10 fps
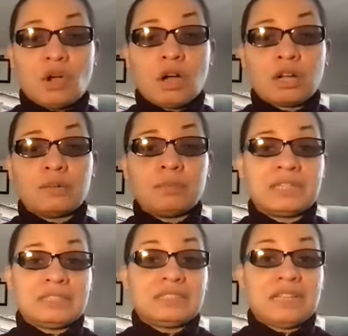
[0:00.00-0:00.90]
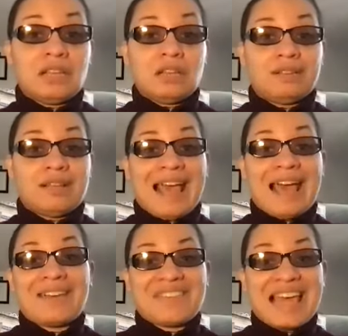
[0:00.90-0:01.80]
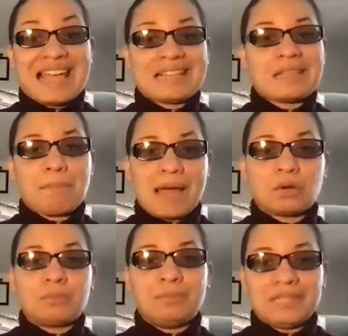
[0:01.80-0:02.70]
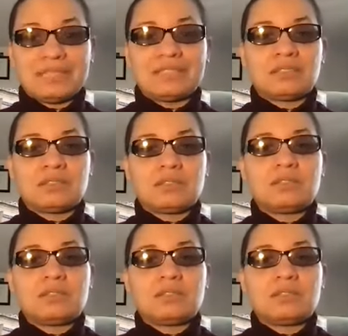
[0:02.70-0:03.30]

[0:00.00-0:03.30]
talker because they had X amount of minutes